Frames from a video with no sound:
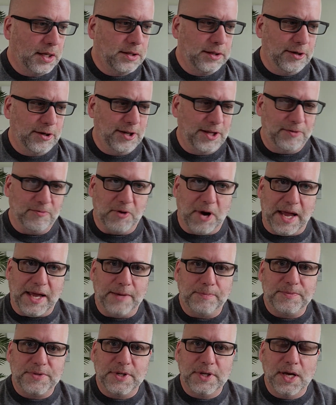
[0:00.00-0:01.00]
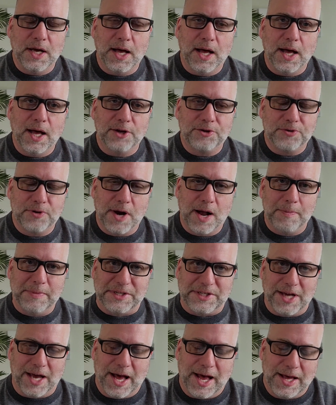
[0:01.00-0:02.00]
clearly raped,
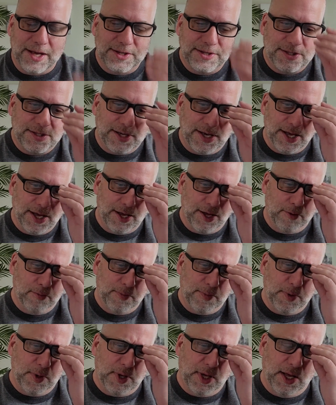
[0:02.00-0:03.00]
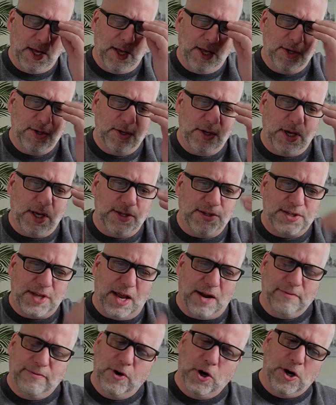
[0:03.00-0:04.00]
traumatized.
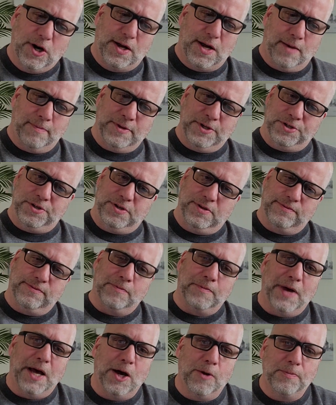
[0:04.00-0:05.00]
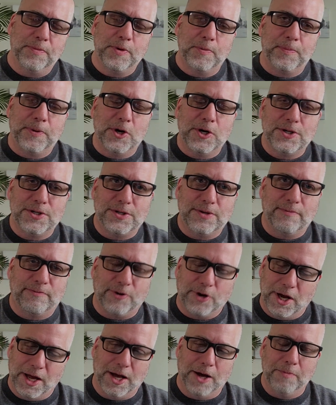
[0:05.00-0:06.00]
Instead of her coming to you from help, the person
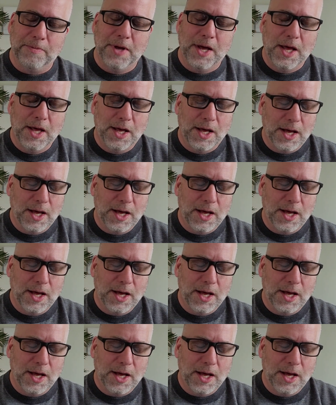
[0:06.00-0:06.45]
for help,